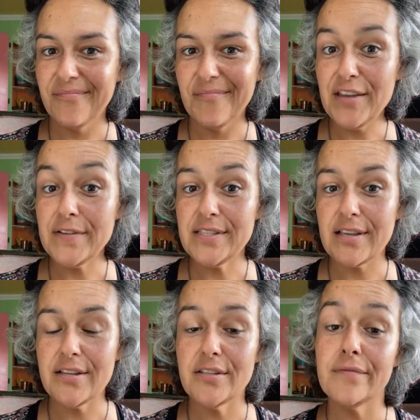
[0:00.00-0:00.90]
If it's
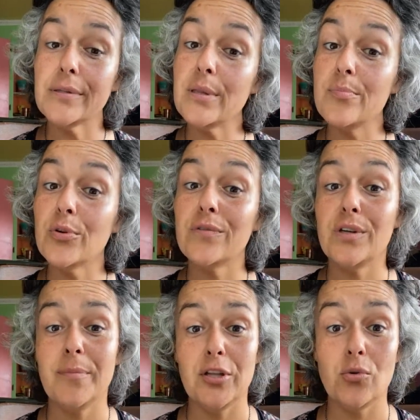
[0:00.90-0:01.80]
scientifically proven
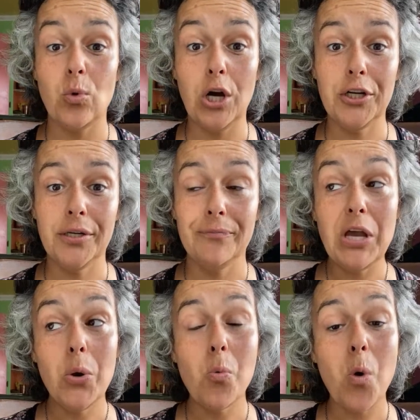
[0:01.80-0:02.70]
about the water,
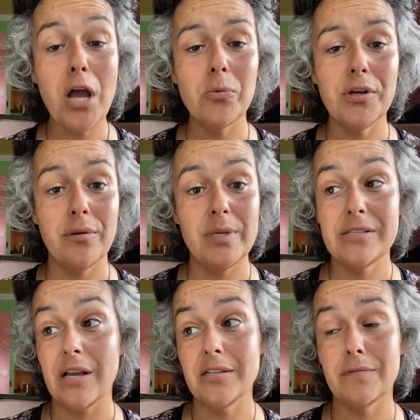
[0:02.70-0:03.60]
why wouldn't it be
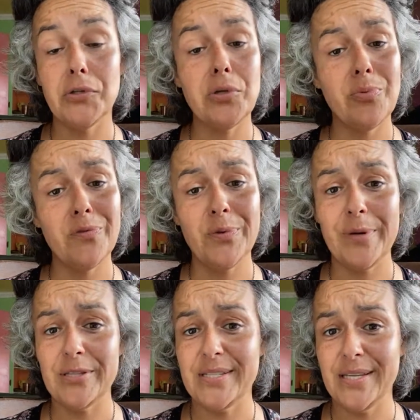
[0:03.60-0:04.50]
scientifically proven
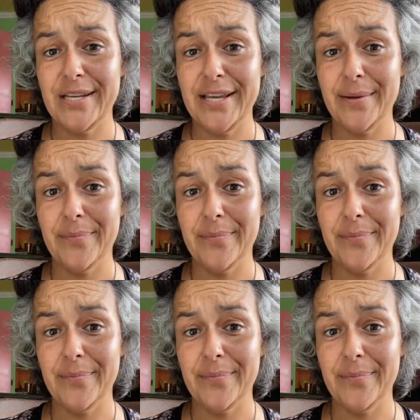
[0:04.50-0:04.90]
about the DNA?